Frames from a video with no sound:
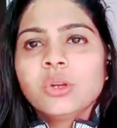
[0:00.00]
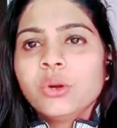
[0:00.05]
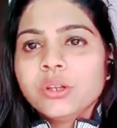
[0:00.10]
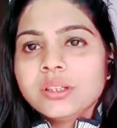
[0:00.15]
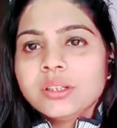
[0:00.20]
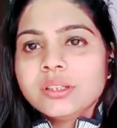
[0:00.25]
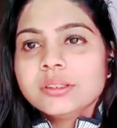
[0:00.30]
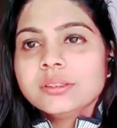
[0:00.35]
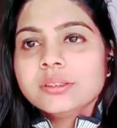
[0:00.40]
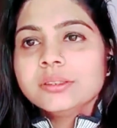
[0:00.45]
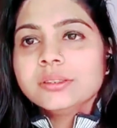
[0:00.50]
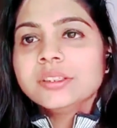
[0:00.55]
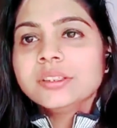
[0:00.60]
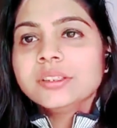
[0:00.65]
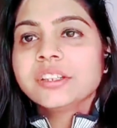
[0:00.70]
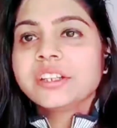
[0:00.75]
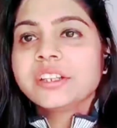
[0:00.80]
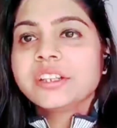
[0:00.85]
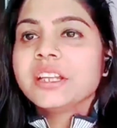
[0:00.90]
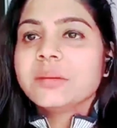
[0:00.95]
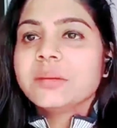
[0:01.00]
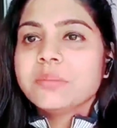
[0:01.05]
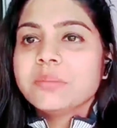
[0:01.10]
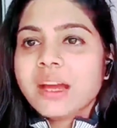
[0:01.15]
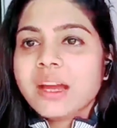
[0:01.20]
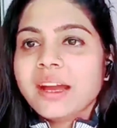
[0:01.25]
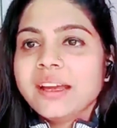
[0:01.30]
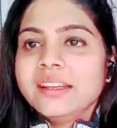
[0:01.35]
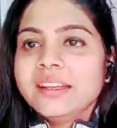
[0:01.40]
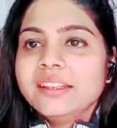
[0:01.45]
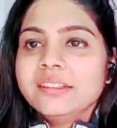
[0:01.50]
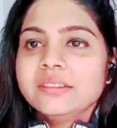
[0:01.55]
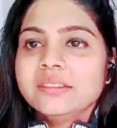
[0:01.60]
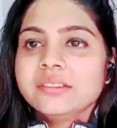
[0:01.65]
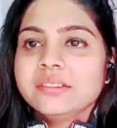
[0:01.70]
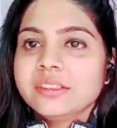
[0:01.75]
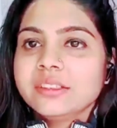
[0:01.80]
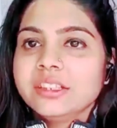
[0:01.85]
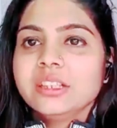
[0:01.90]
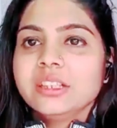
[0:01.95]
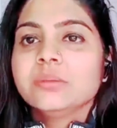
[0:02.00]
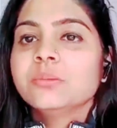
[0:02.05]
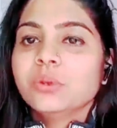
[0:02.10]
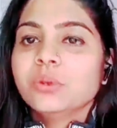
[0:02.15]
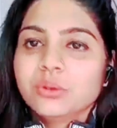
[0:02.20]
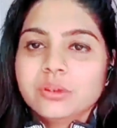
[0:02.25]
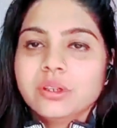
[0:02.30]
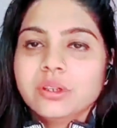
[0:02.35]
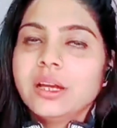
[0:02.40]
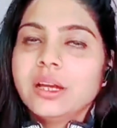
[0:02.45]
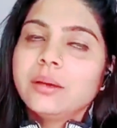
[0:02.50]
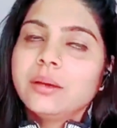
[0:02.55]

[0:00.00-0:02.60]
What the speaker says: not running behind reading book.